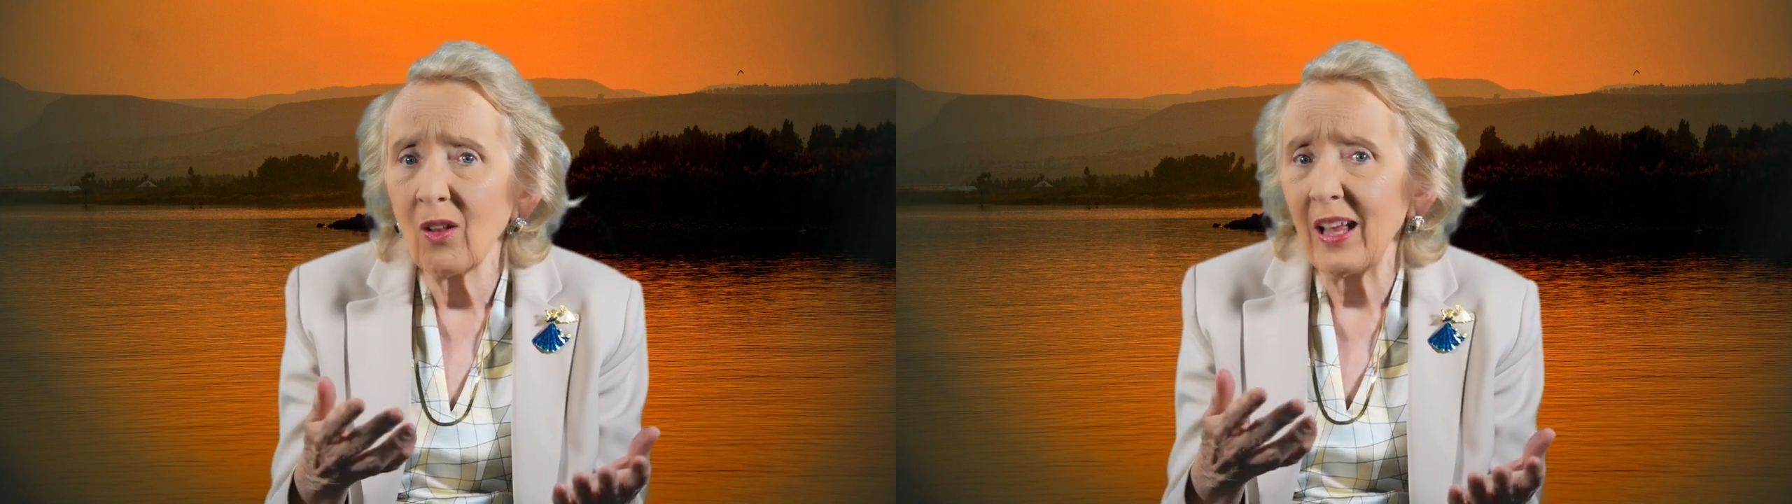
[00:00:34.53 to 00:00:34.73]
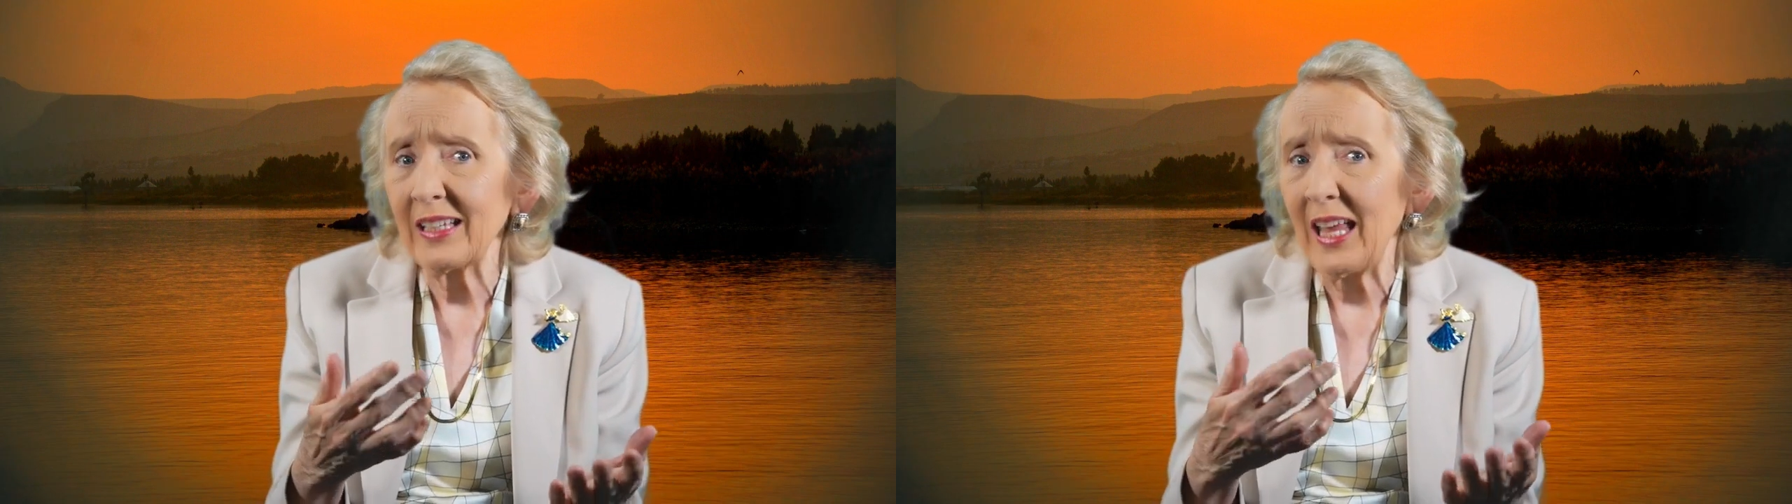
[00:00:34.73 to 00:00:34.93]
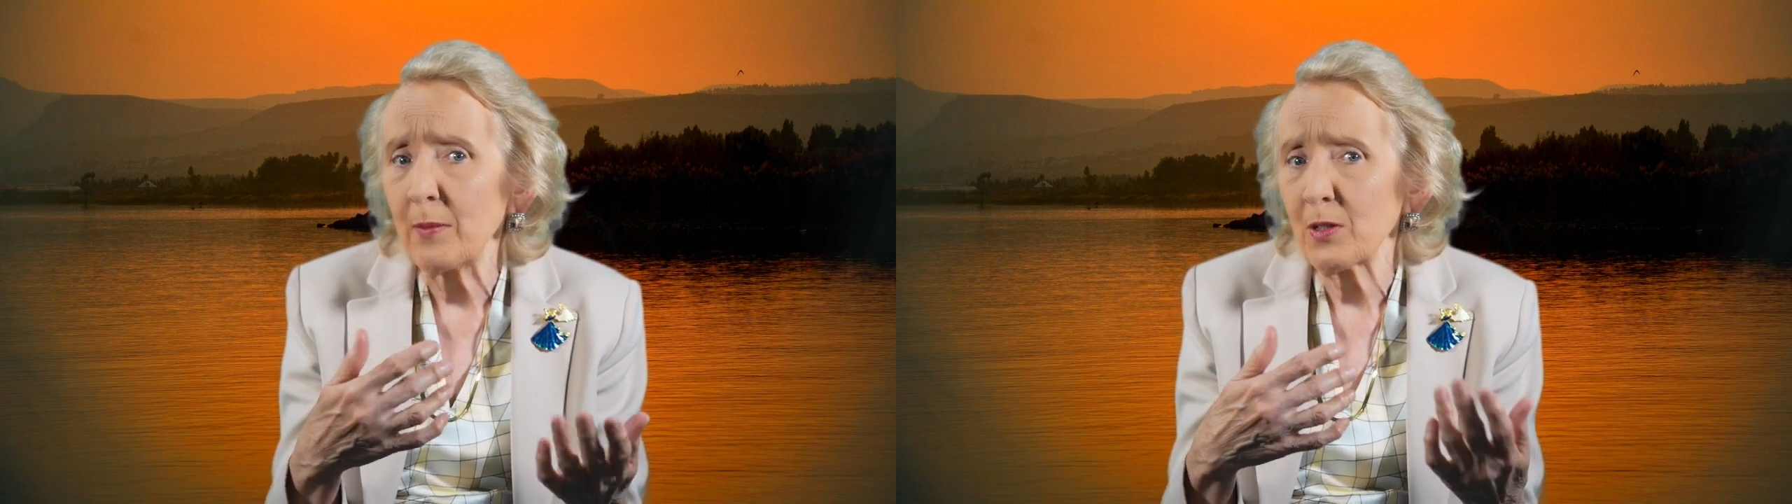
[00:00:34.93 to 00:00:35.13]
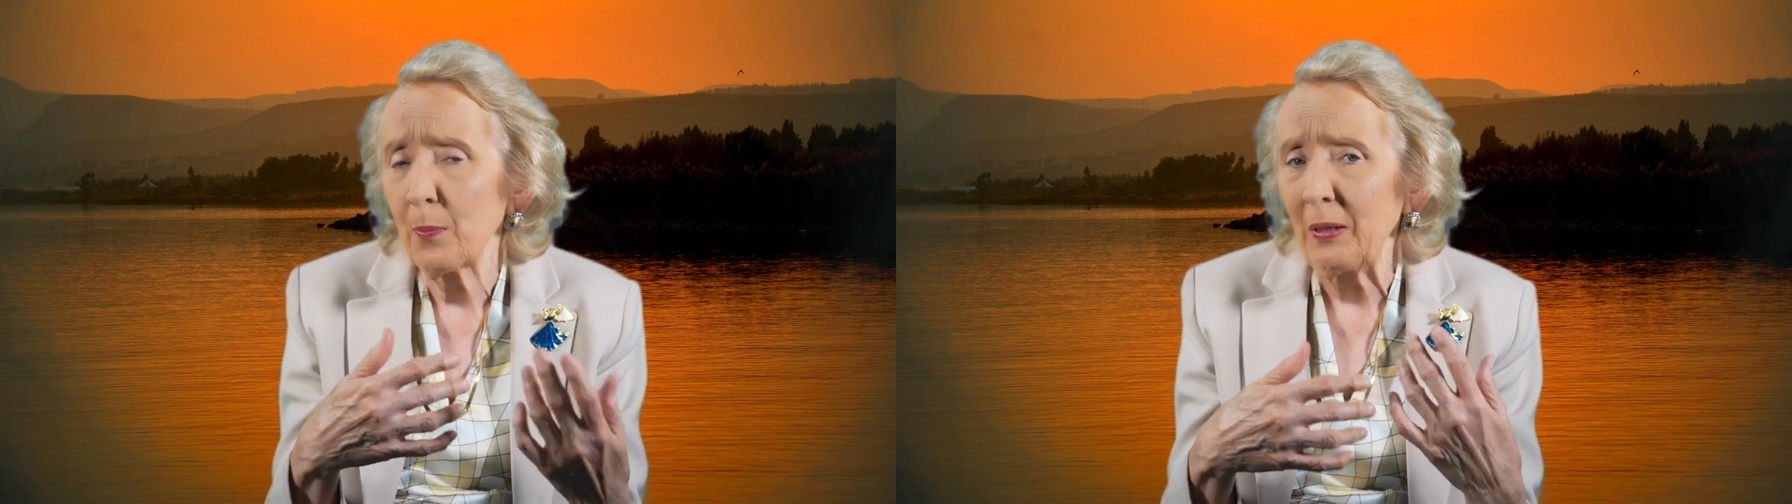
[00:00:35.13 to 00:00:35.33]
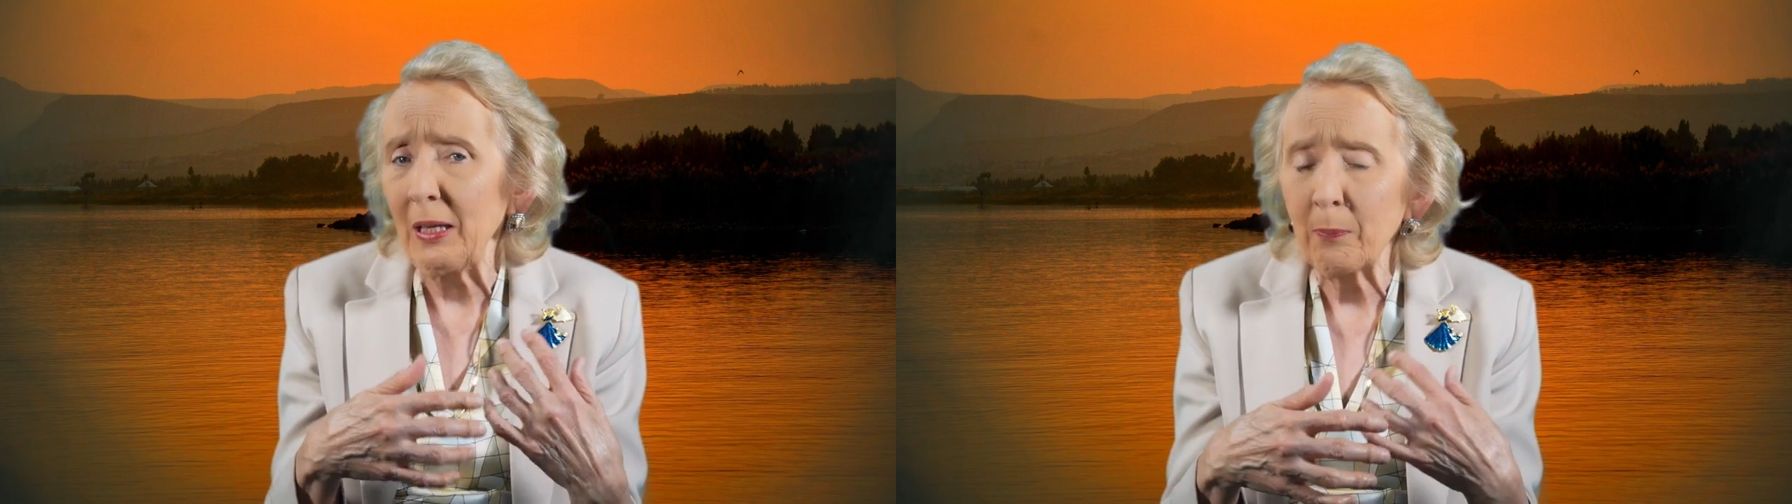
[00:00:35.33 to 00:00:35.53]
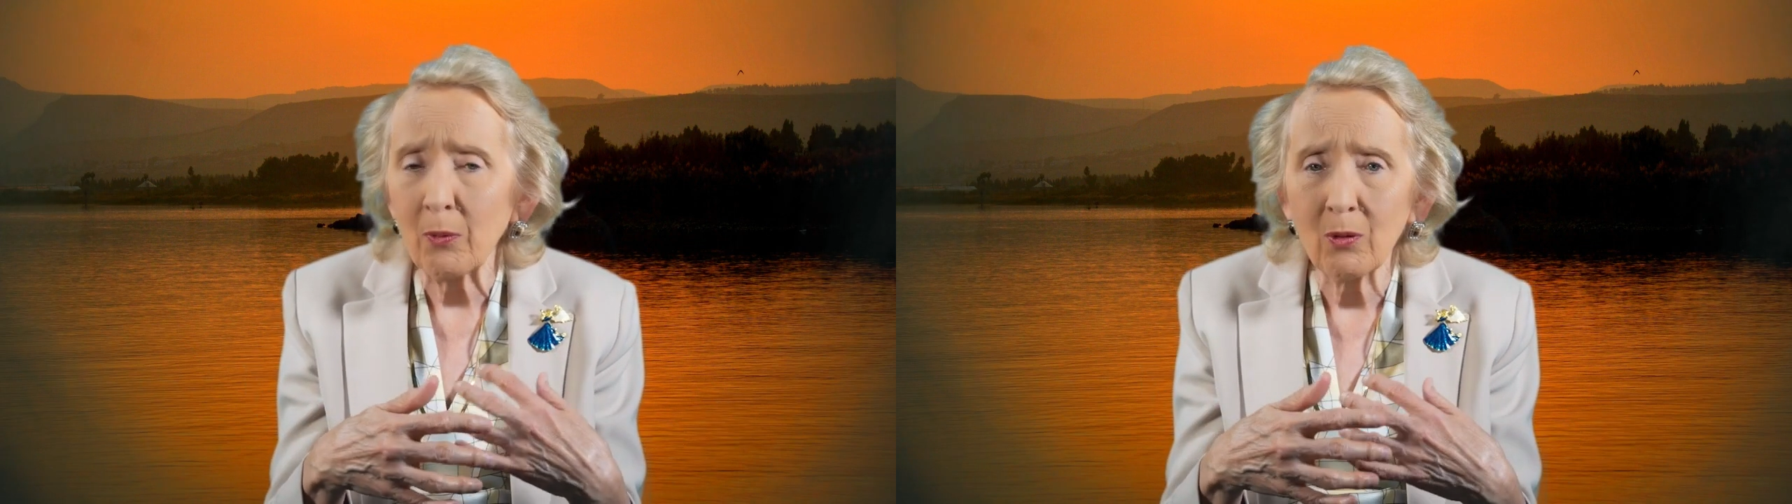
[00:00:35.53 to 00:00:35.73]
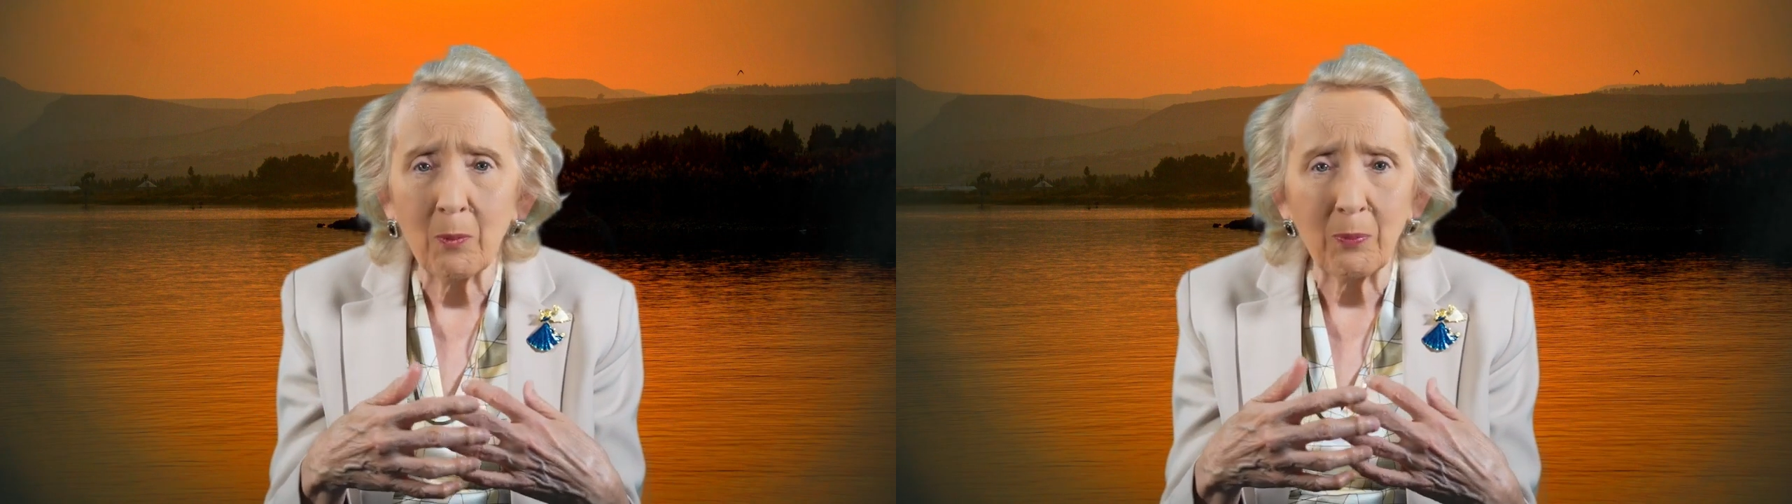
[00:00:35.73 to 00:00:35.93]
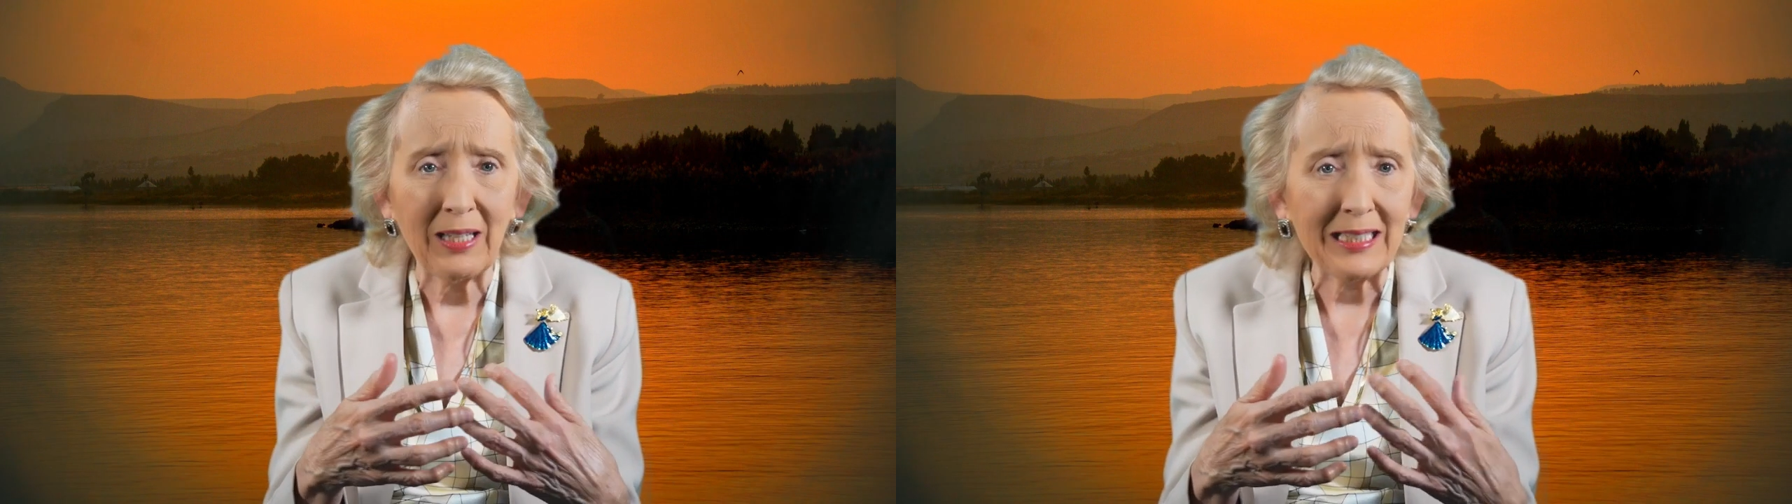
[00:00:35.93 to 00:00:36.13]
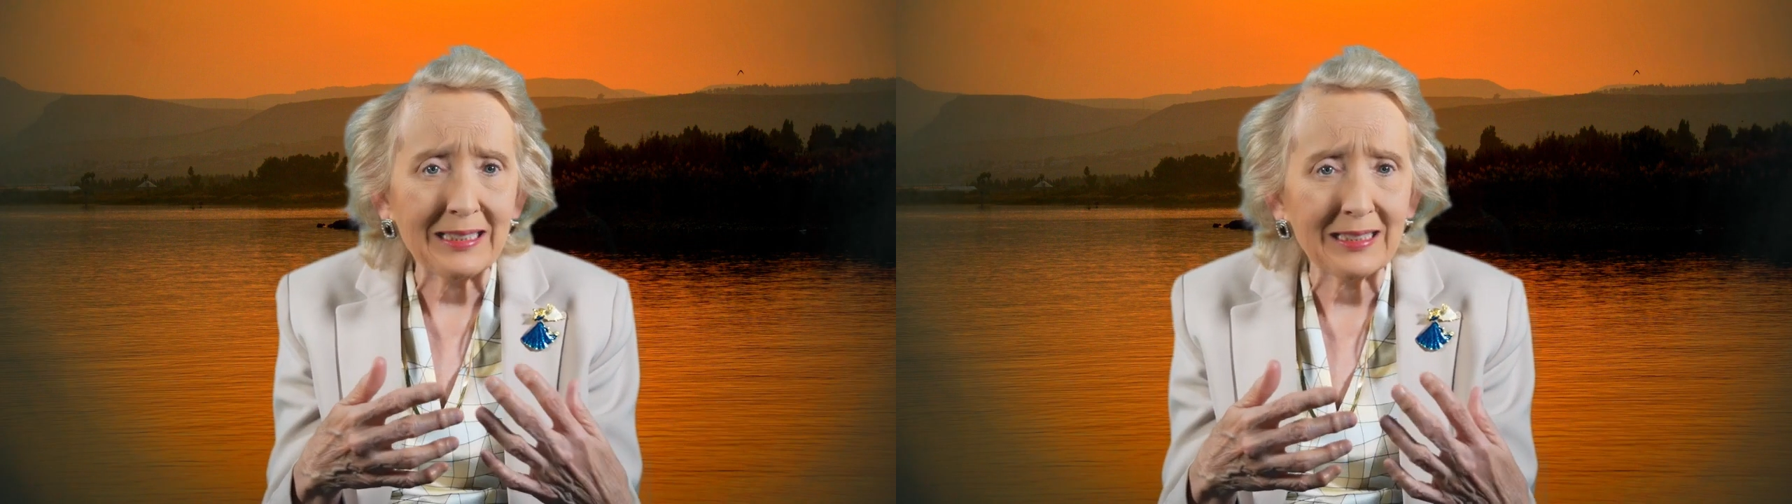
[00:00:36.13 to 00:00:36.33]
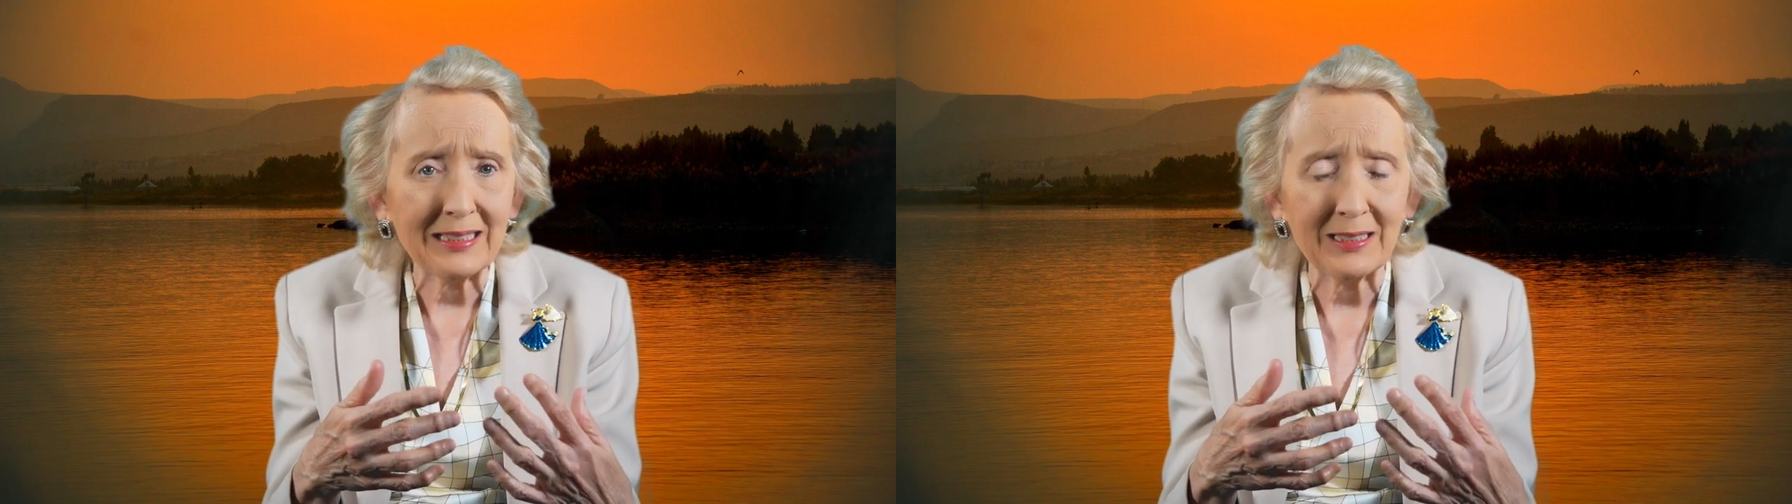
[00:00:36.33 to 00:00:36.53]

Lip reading: like names of people and places.